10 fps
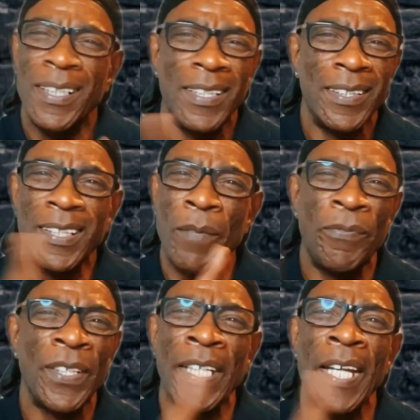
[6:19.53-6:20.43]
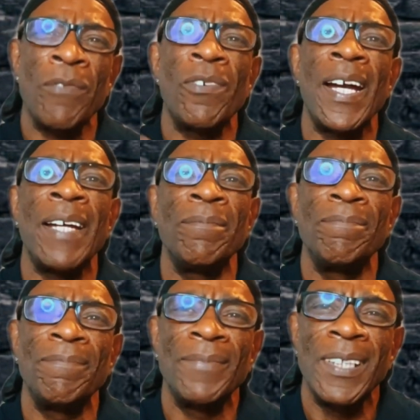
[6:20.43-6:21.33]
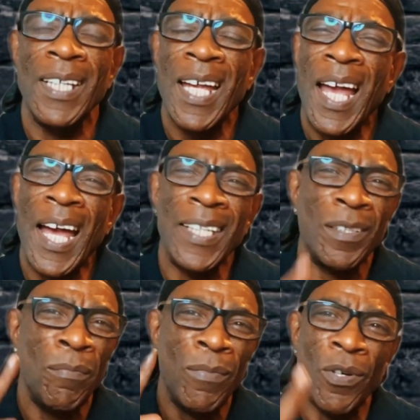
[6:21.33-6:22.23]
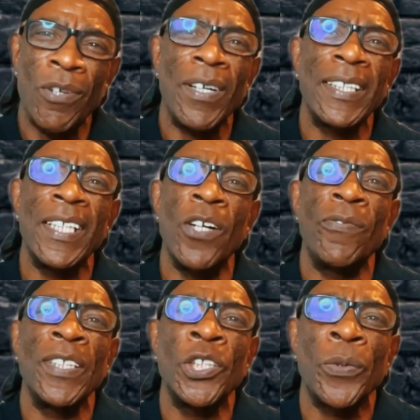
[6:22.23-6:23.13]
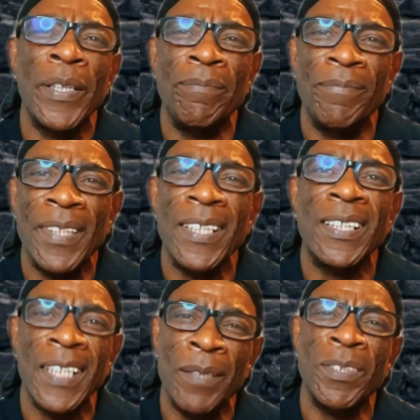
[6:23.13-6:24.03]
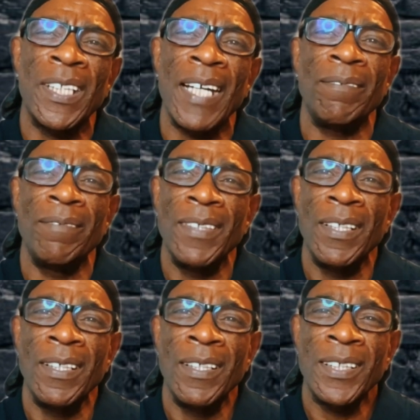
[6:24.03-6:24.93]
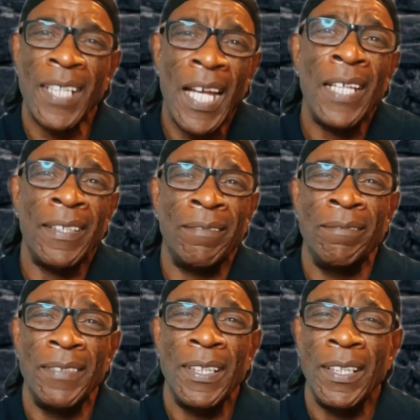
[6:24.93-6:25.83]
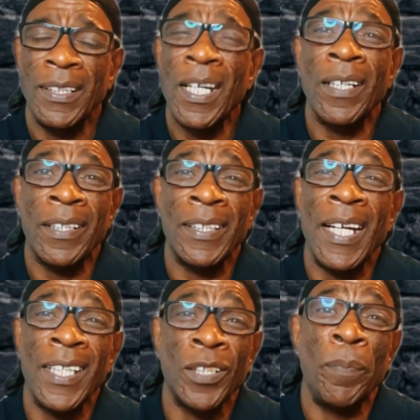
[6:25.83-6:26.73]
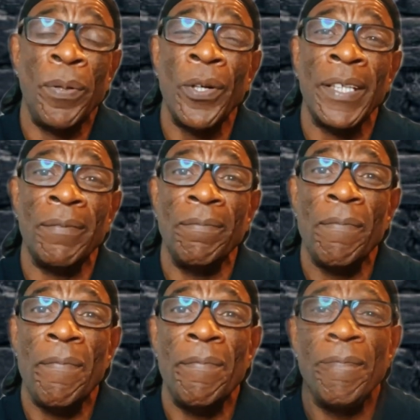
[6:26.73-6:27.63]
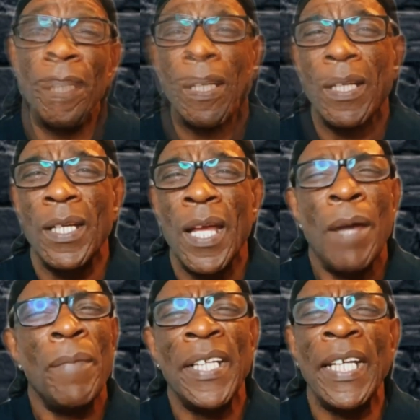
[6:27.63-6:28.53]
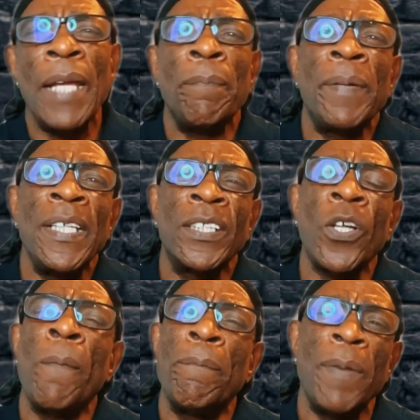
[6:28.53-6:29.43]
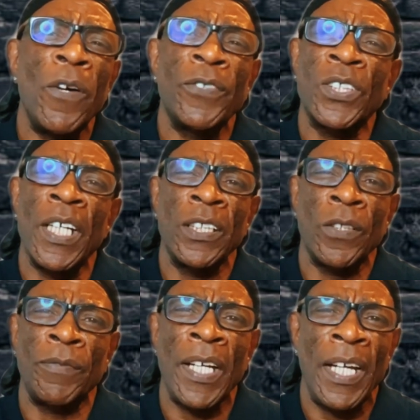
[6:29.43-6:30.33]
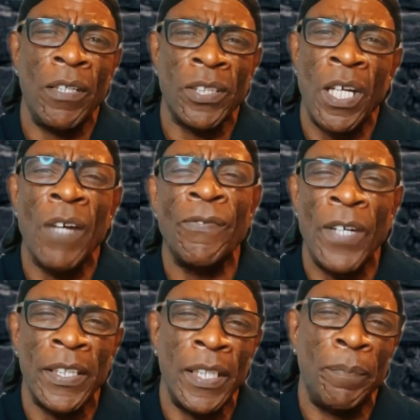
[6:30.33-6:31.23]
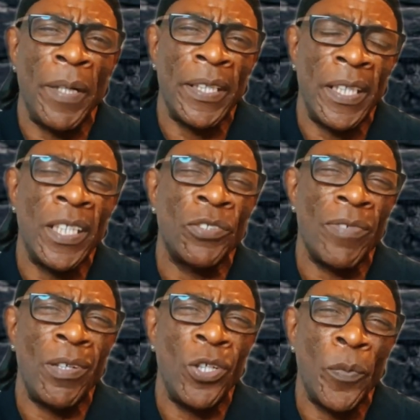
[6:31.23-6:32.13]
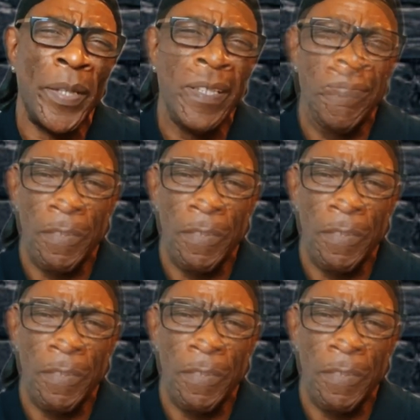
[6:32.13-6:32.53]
Something ain't right, and the more I delve into it, it seems that Sir Allan Duncan has a point. Many MPs on both sides of the House are funded by the Israel lobby.